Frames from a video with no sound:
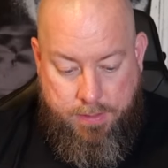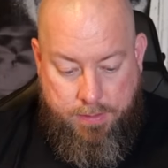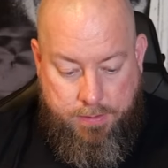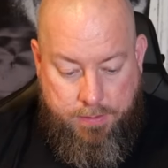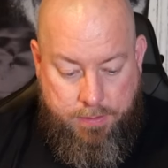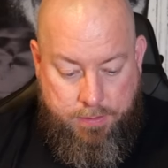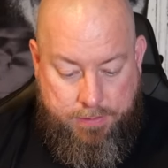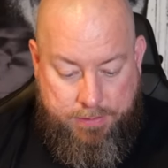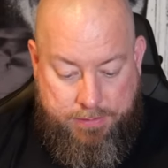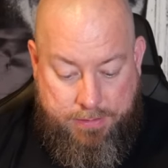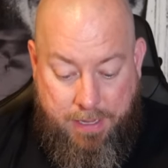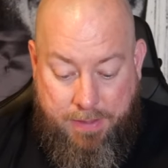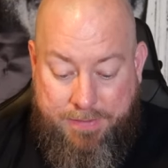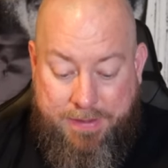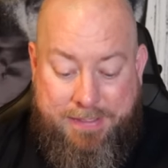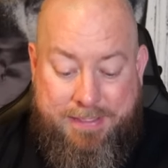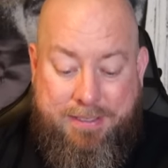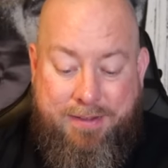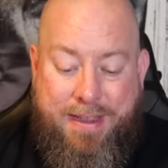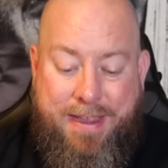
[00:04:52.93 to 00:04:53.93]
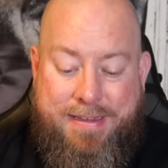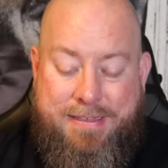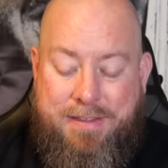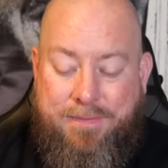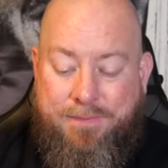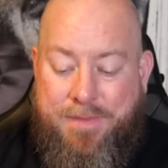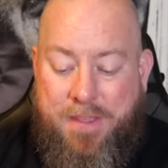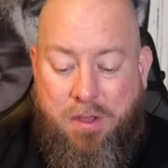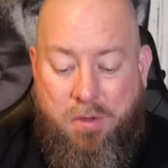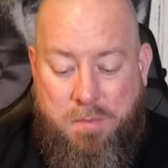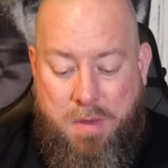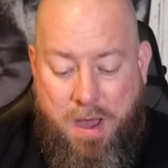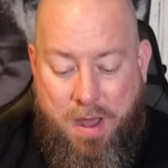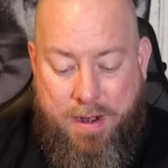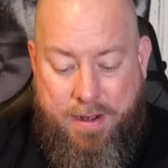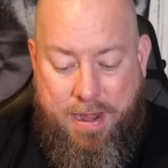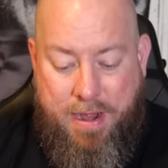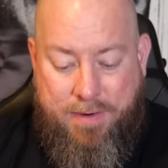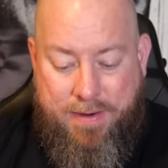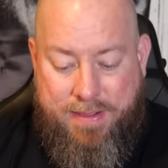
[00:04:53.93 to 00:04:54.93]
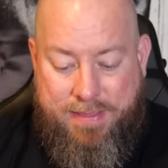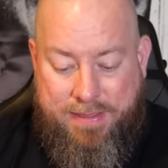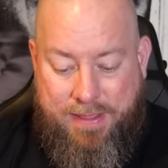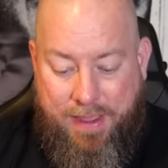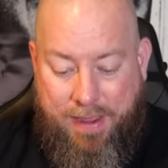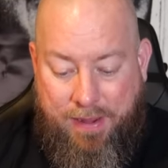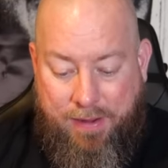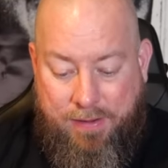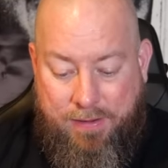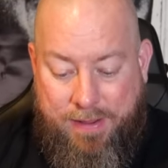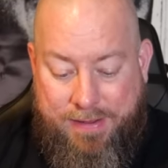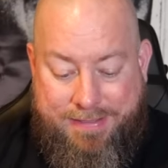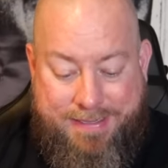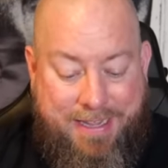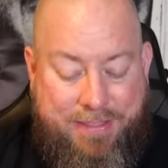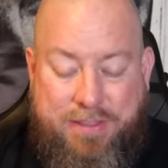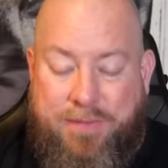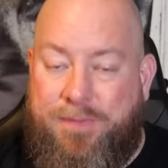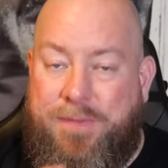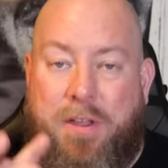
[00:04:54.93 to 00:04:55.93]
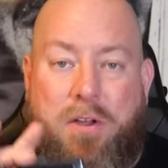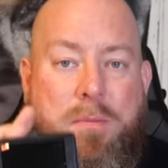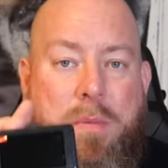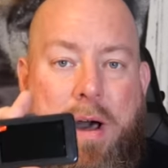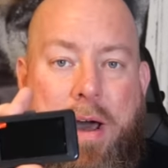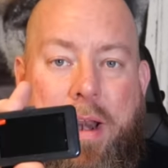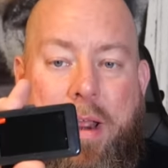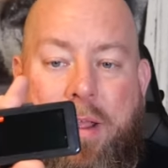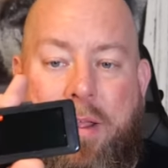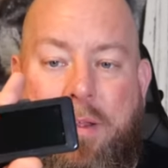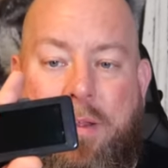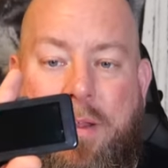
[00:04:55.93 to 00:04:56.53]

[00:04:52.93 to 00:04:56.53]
Looks, uh, this still has the film on and everything. It's got the film on it.